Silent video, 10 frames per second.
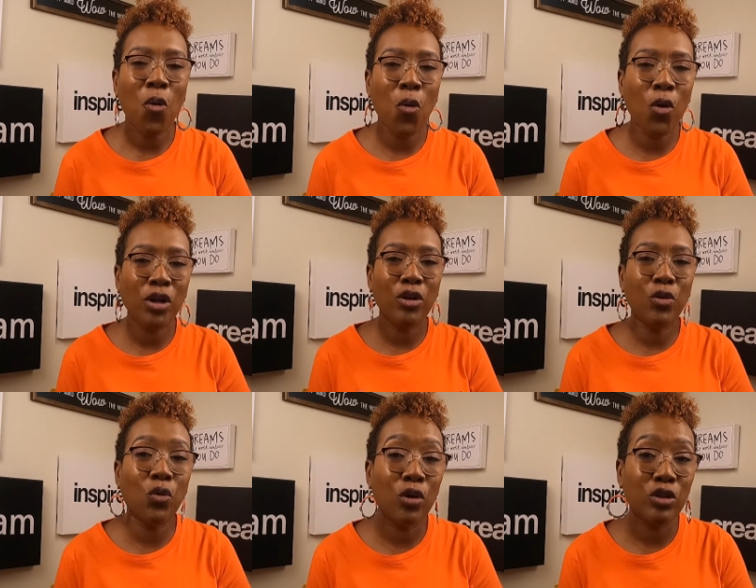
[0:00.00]
on
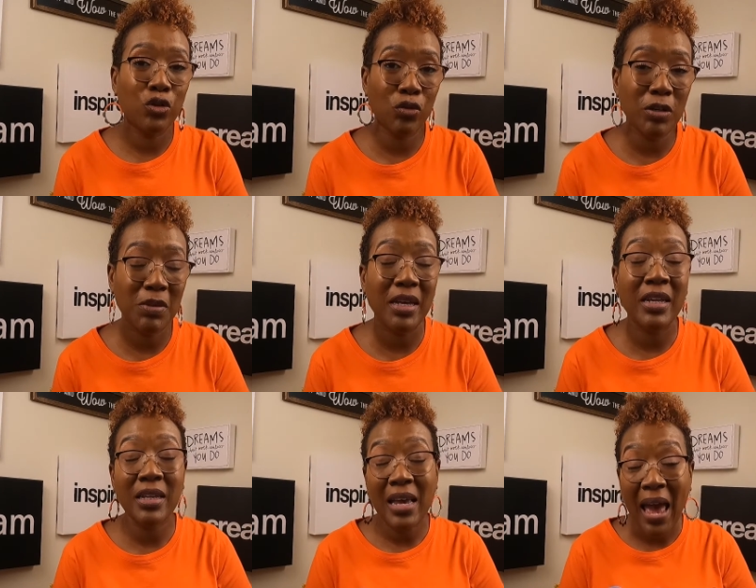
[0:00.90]
your dreams. And
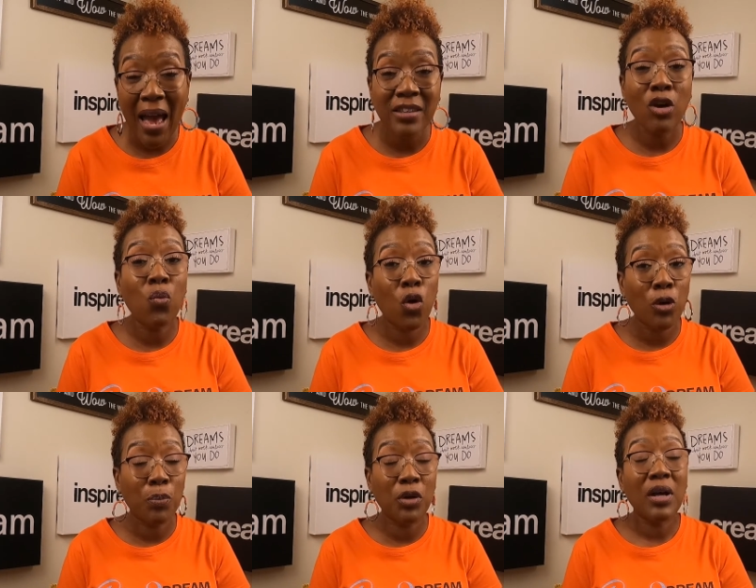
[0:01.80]
it has a
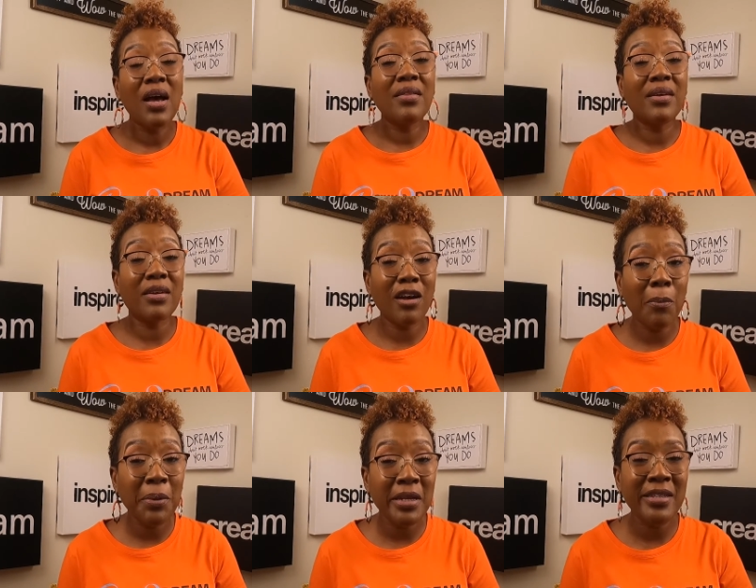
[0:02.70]
workbook that
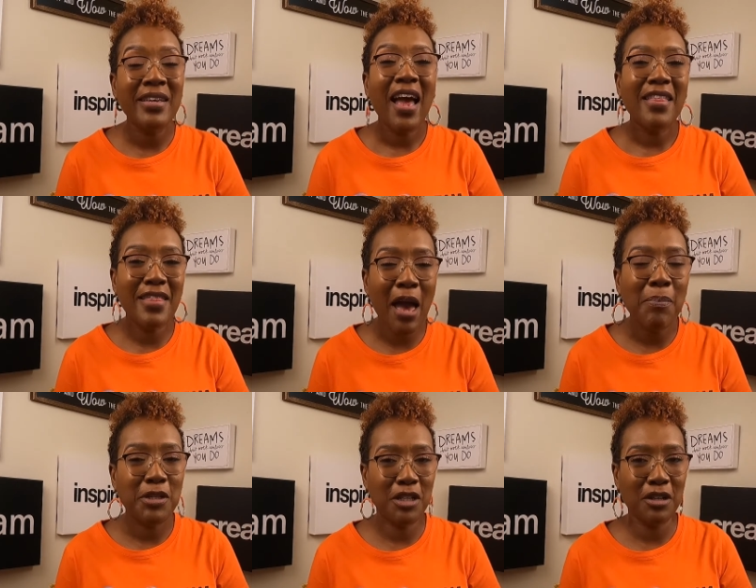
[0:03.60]
accompanies that
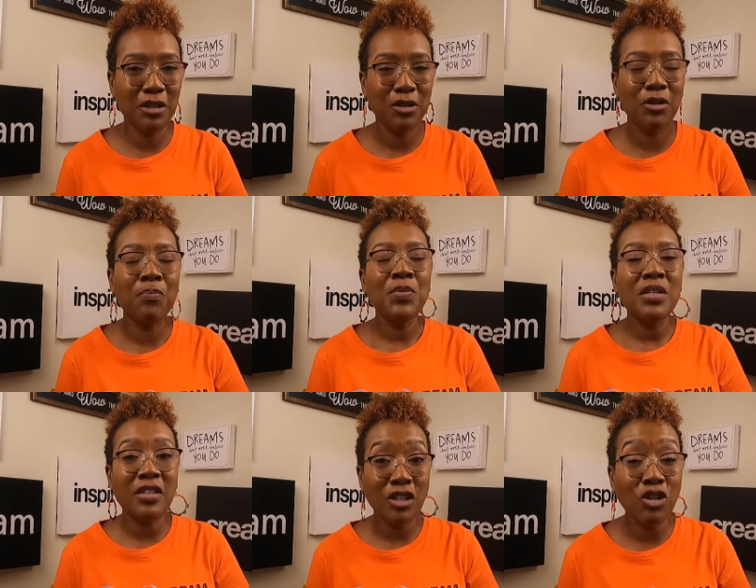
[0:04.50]
particular
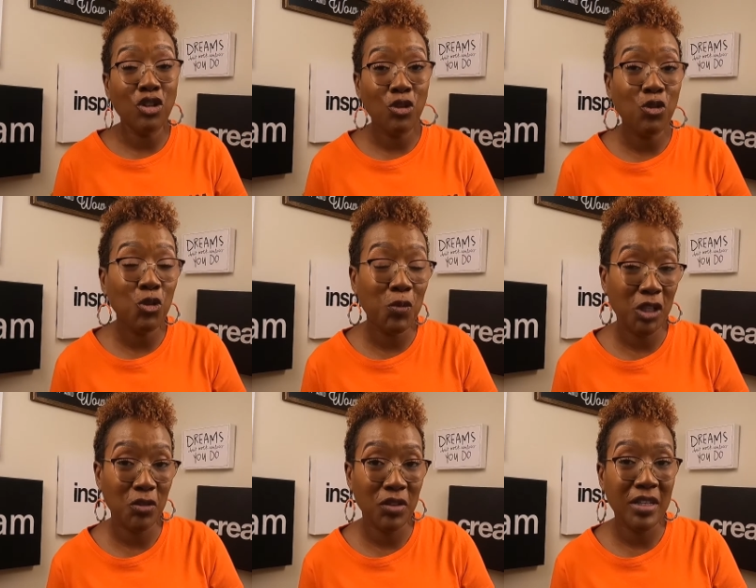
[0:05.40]
signature YouTube
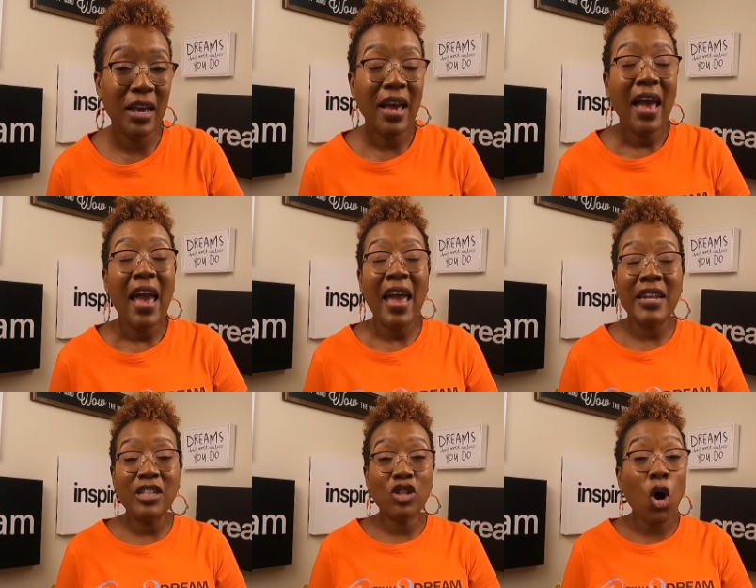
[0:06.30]
series. And
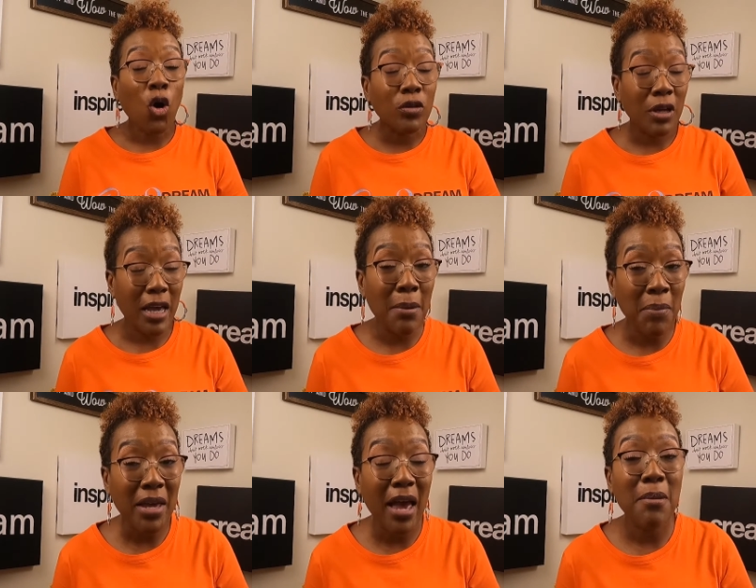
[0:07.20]
it's called
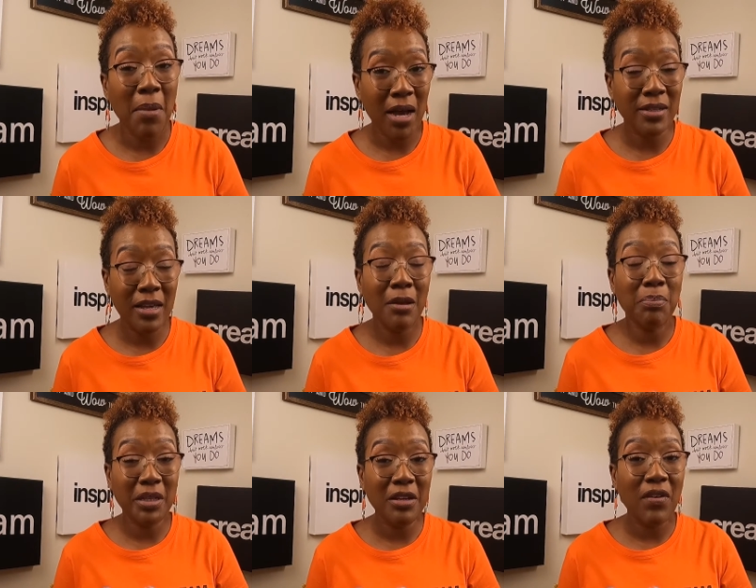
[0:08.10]
MBA, Mindset
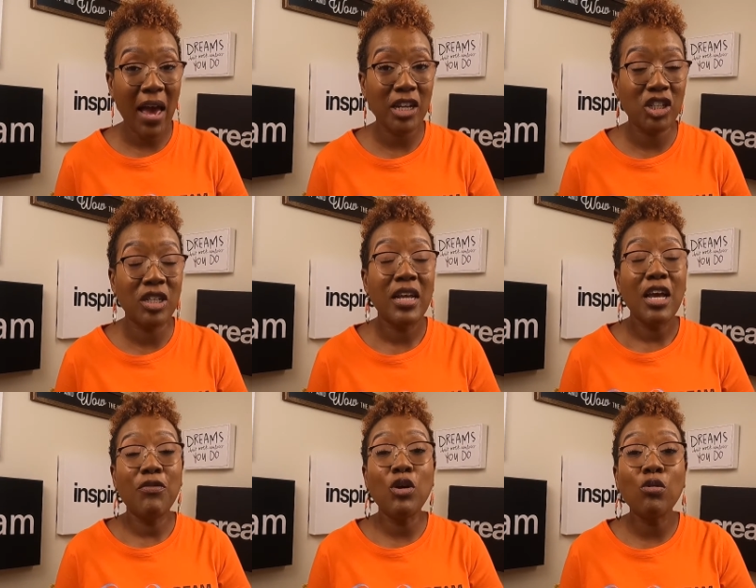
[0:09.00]
Belief Action.
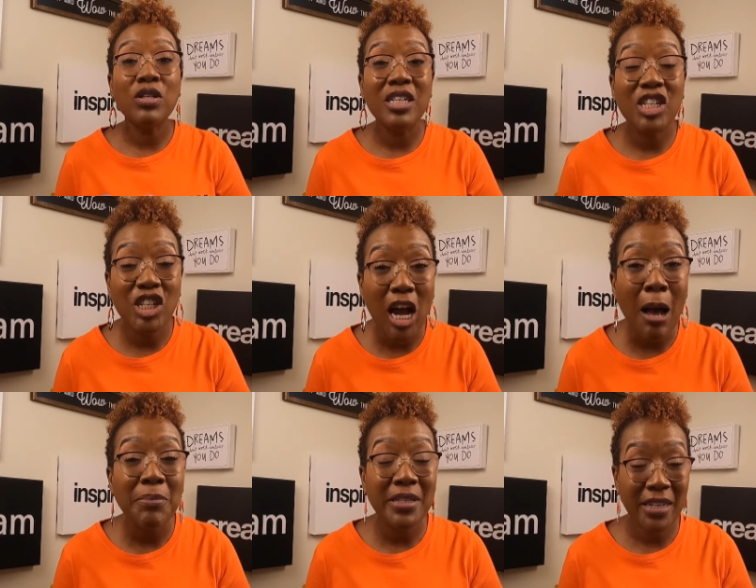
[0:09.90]
If you go to the
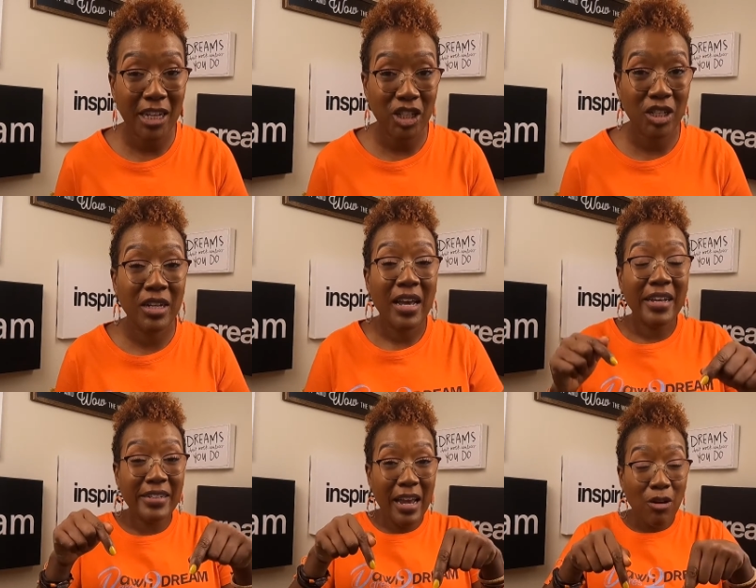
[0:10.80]
shop section
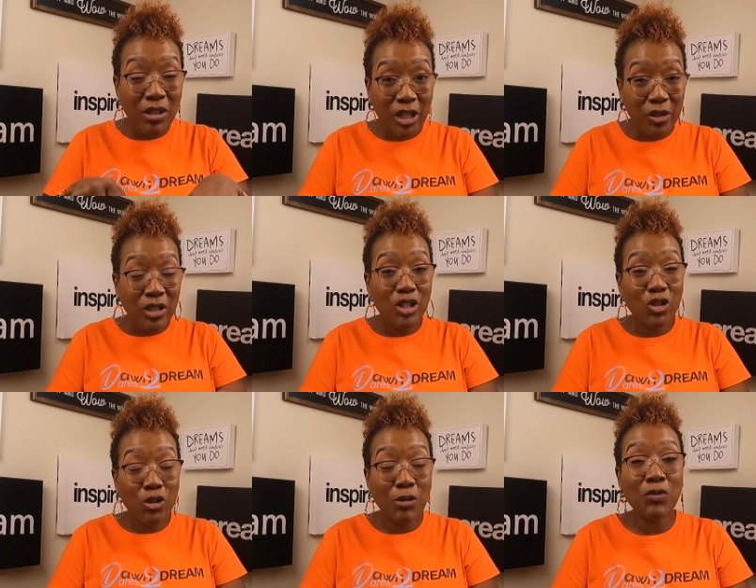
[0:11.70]
down here in the
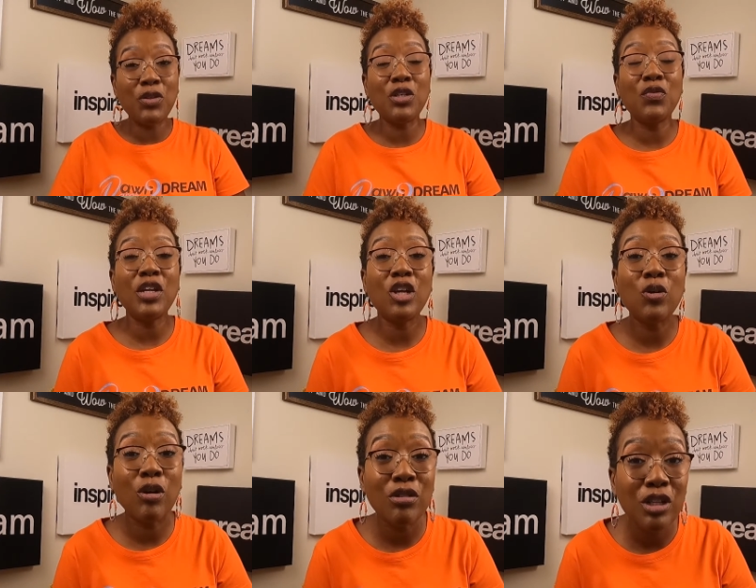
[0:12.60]
description for this video,
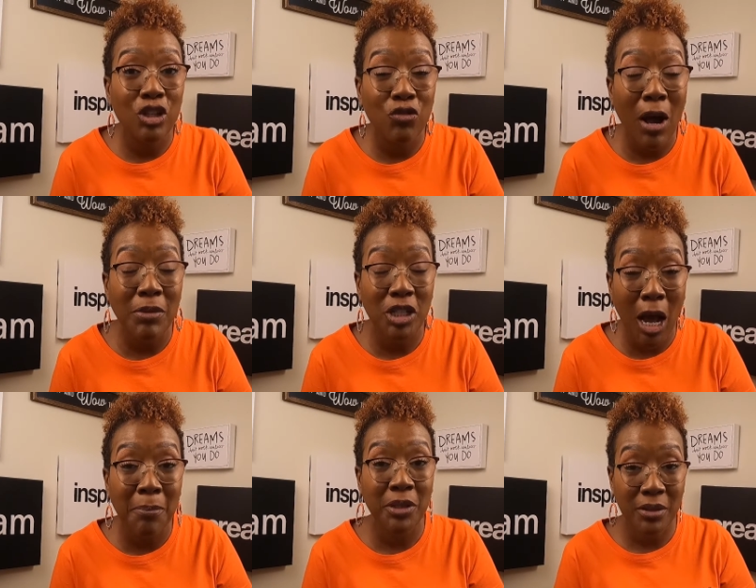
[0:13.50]
go to the
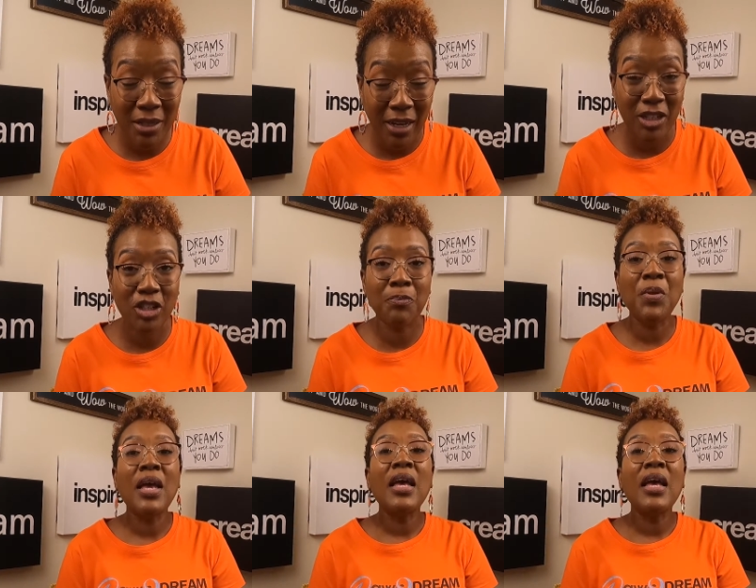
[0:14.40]
shop section,